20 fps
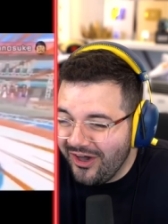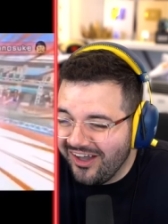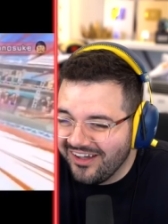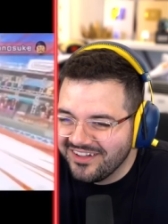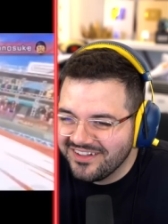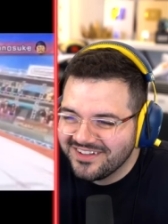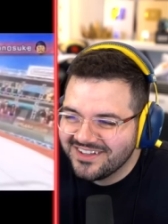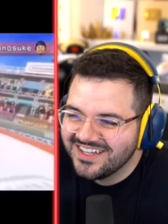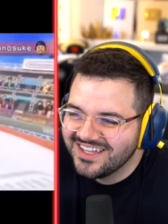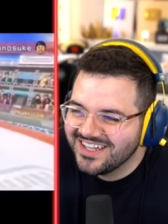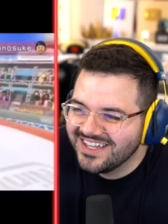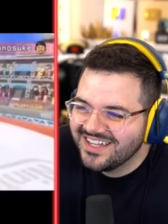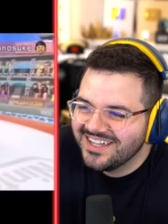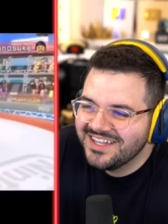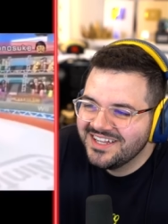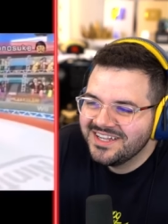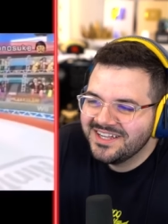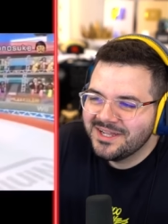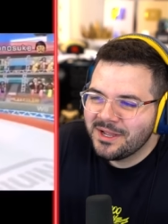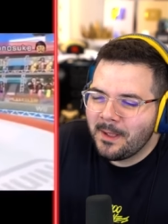sword around. How
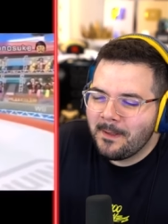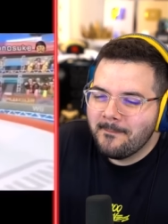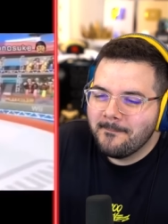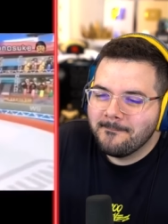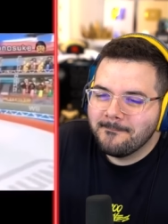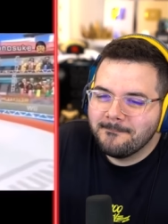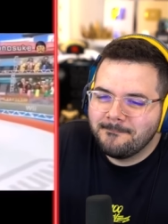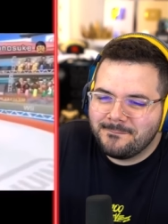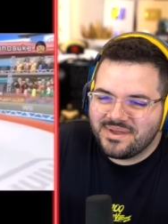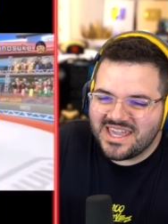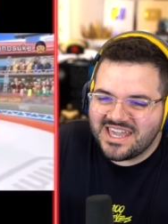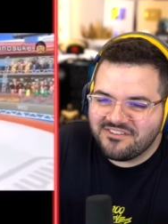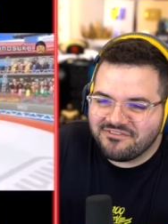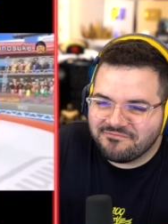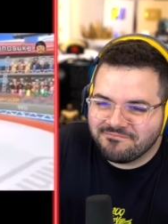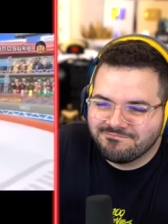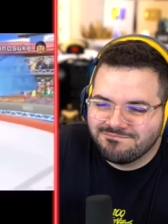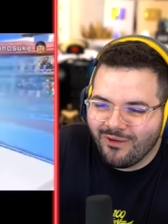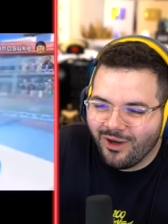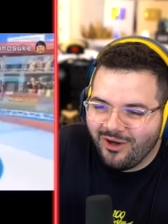am I supposed to prepare
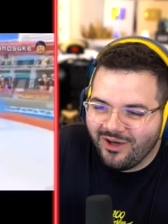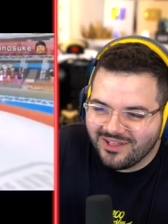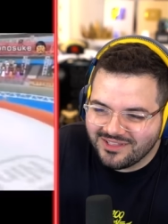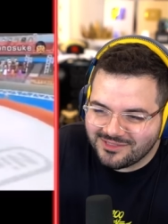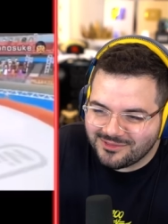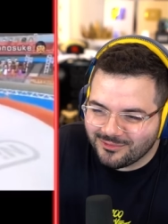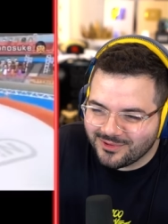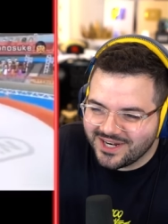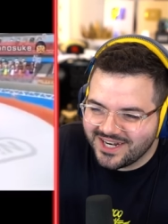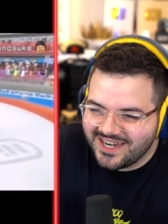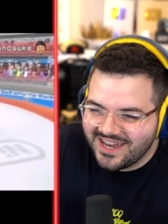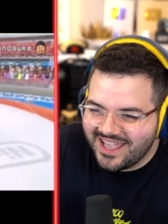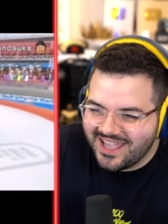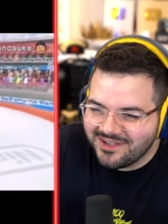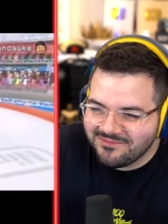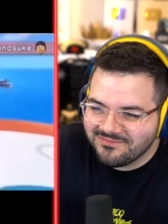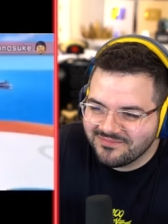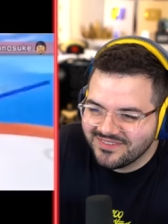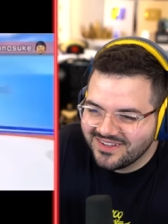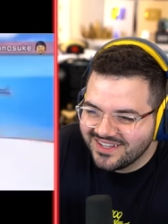Beef for boss, what a
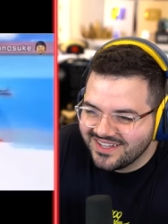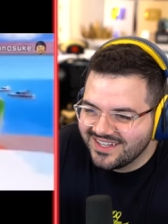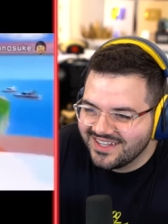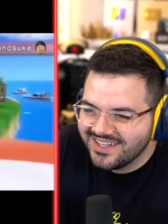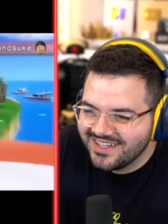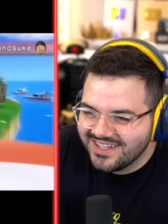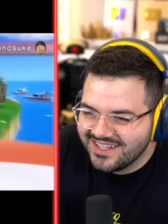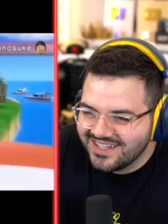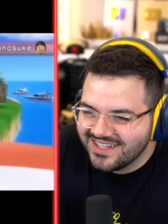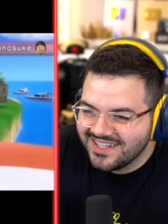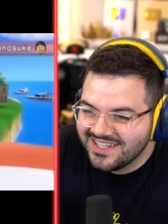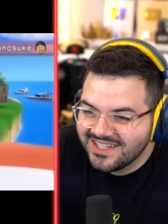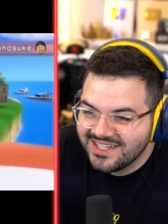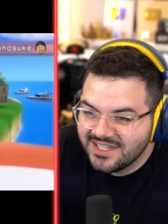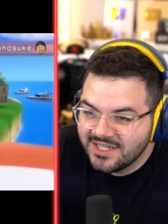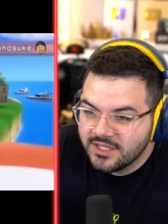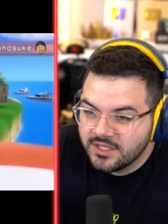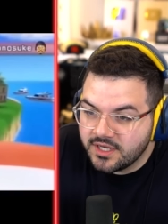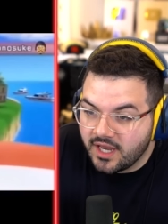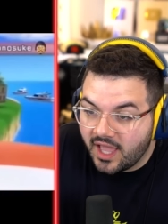name.
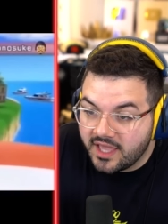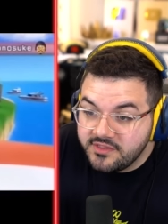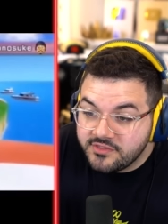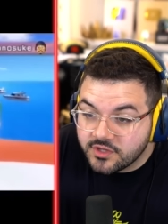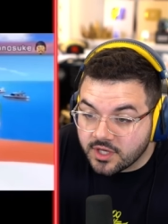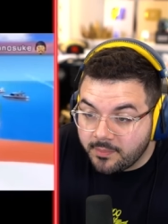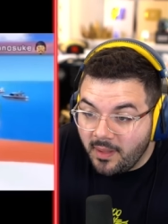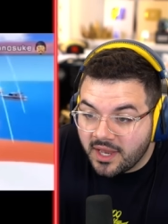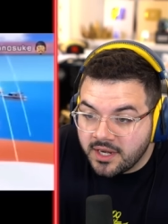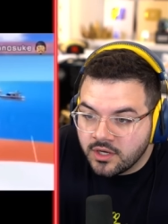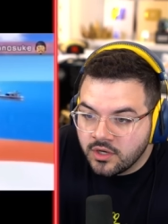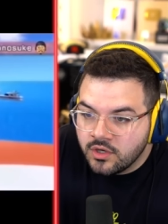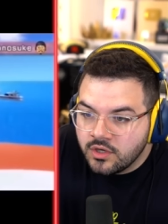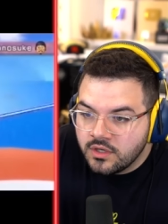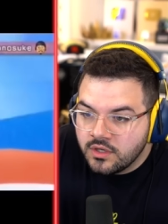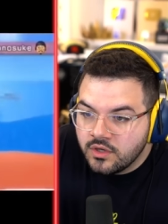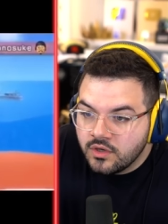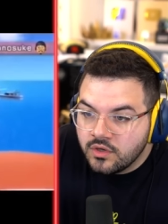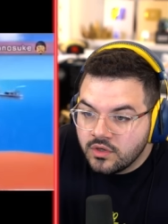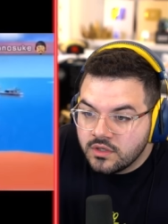Nice, come right on.
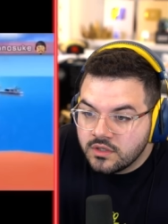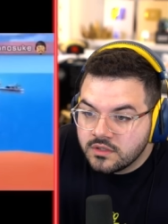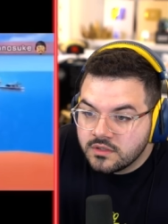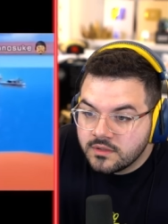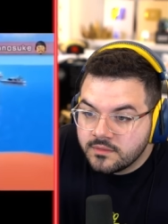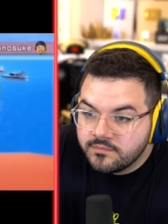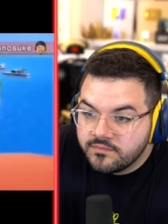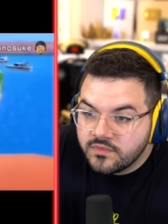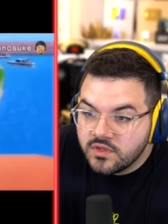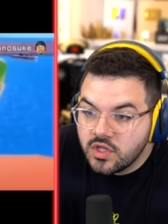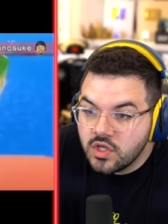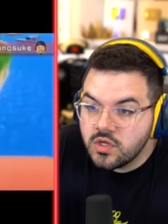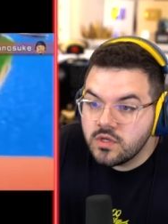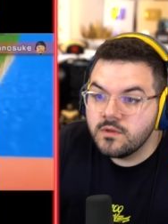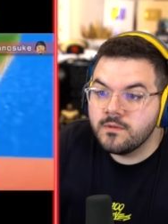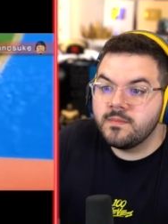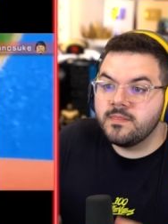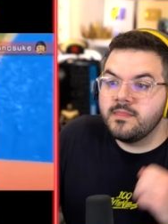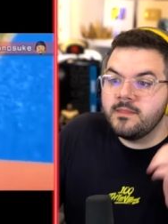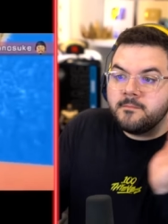there! Yes!
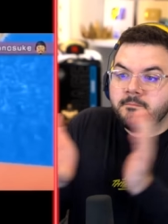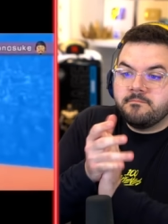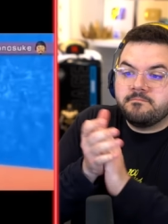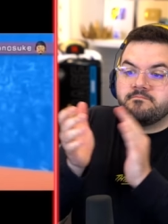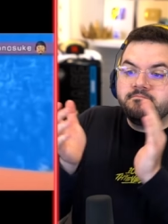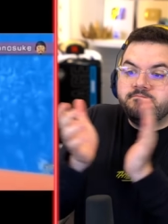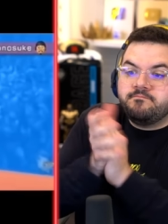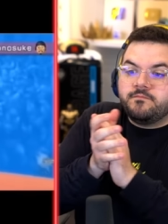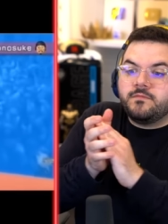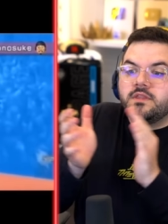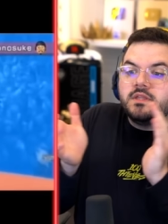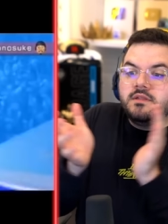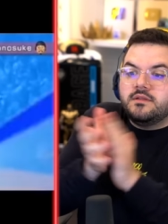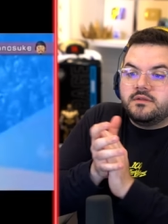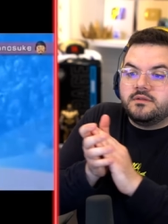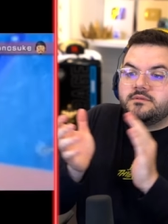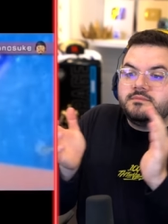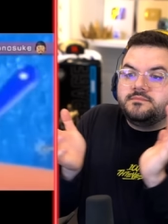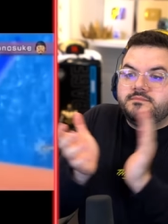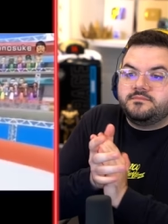Eat
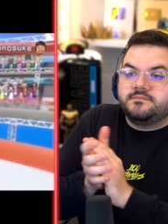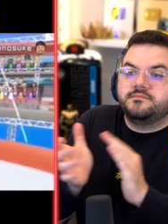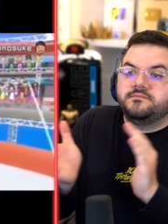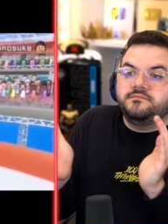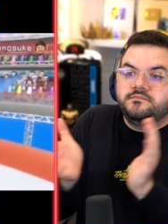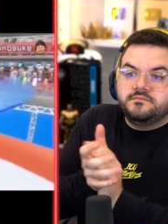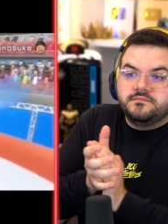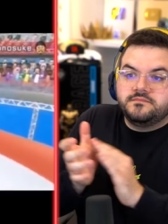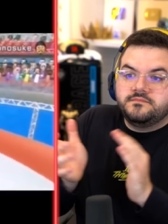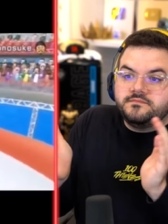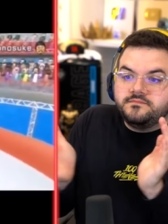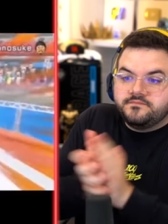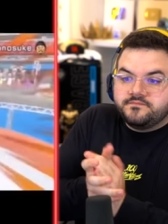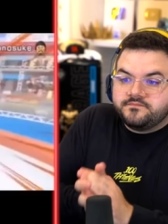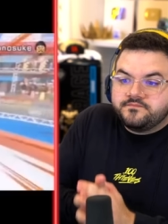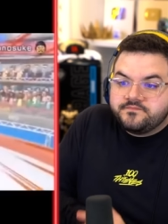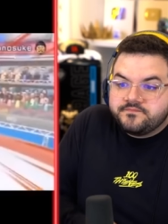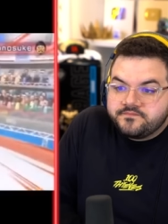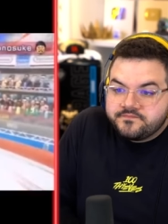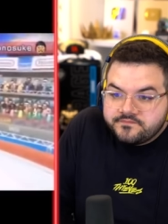it! Man, I feel
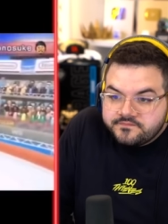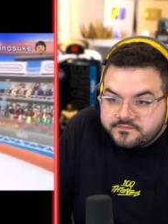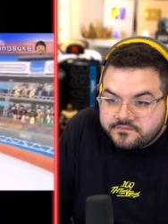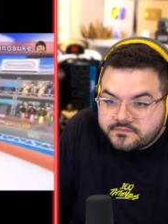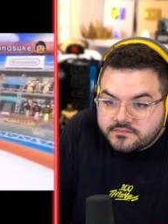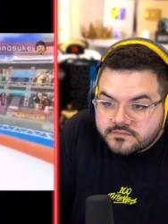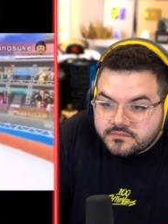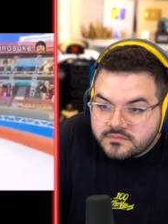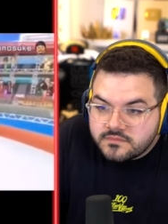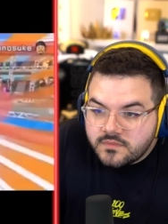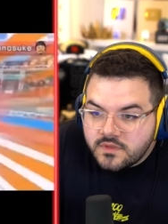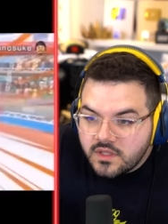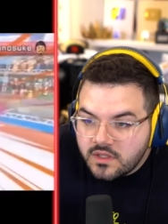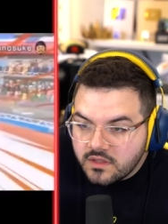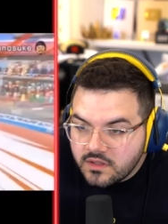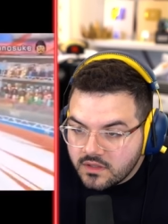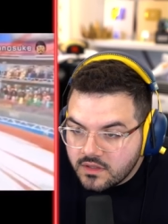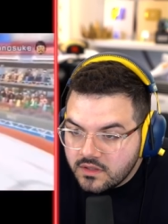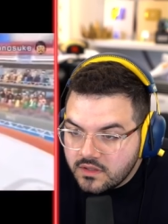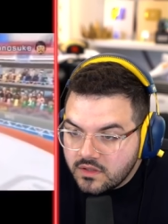like I have the focus
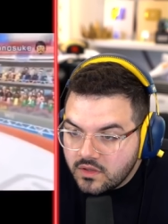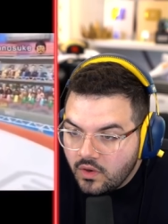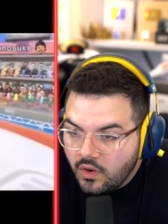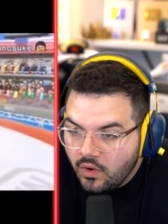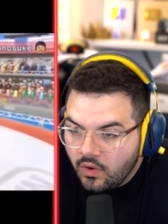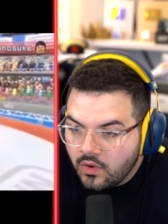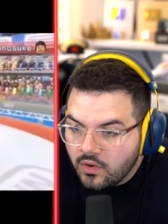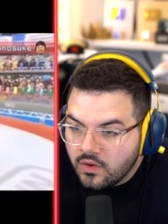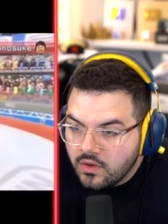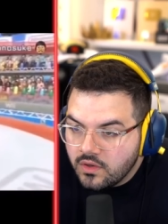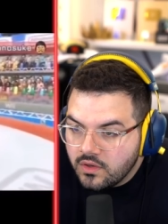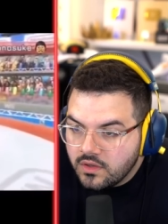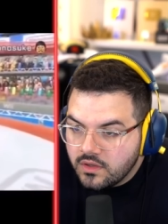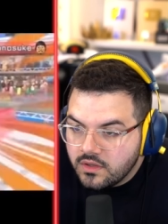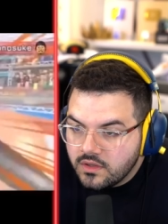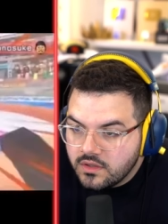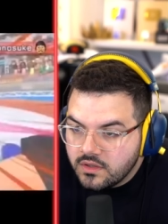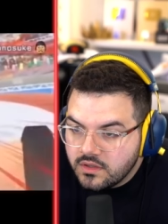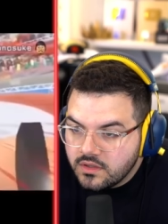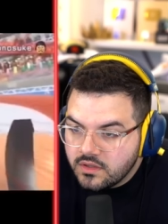of a million oh.
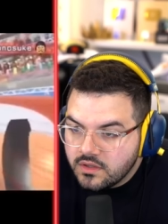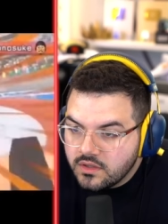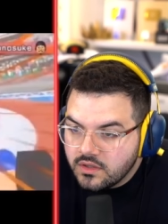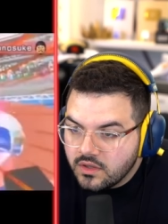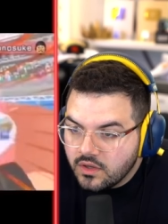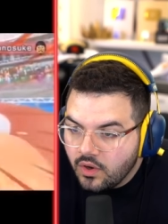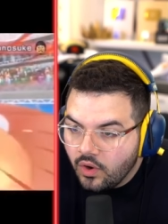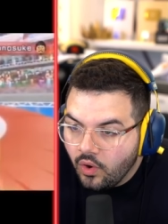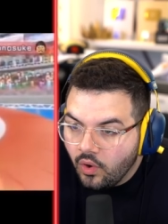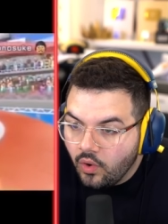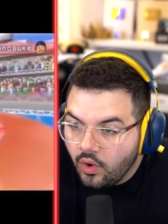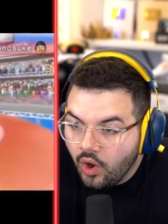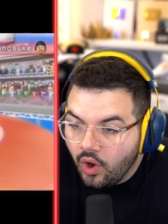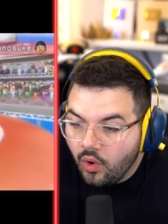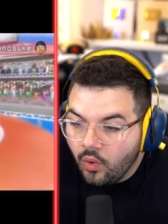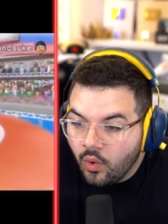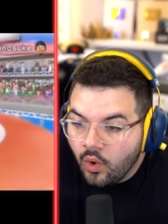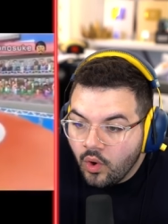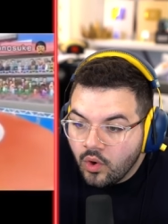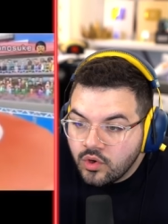suns on. No!
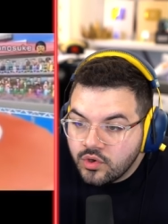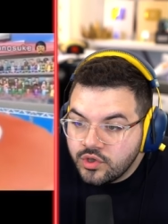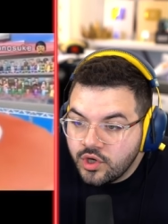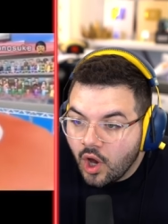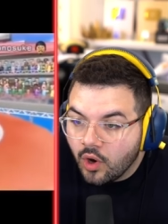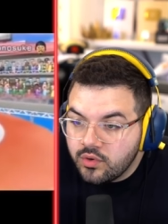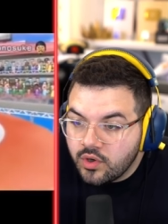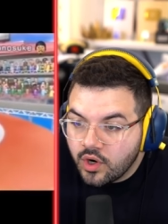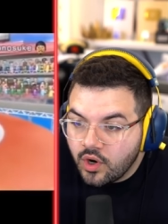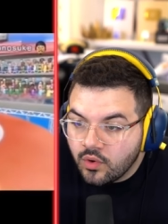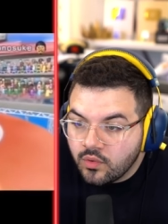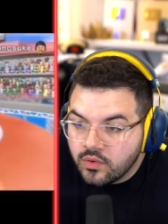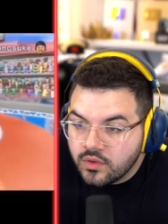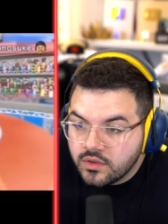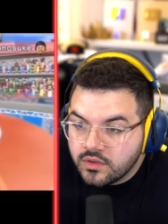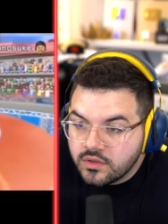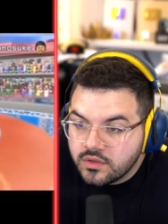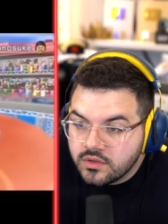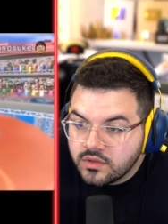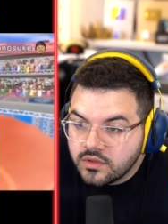Oh, oh. no, no, no.
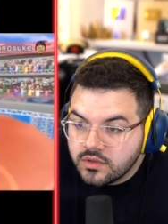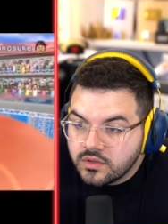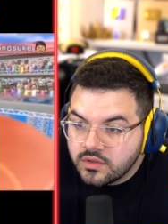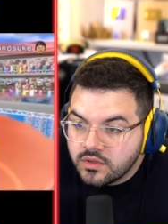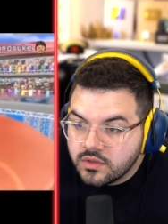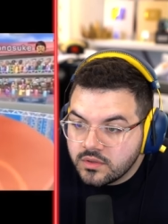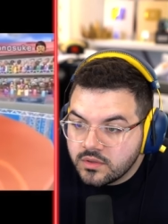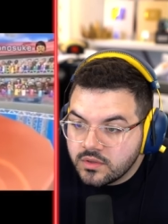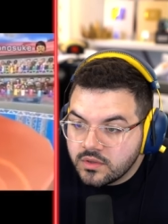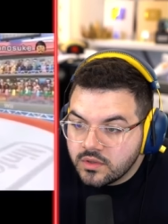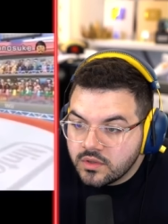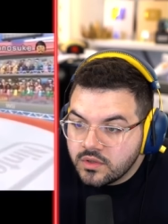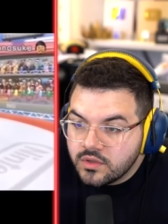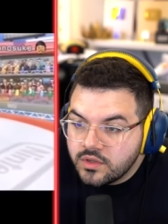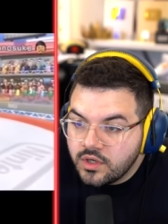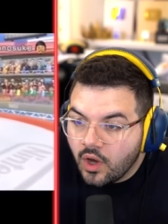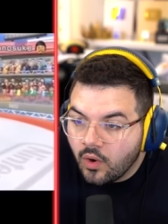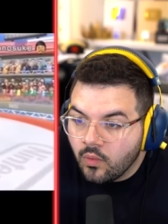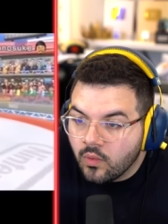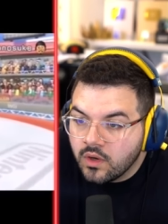This
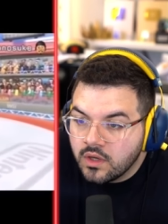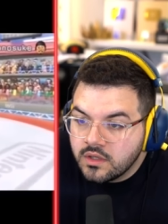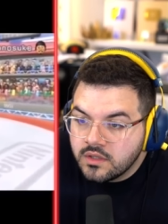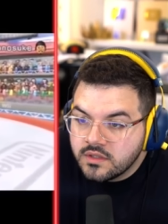no. is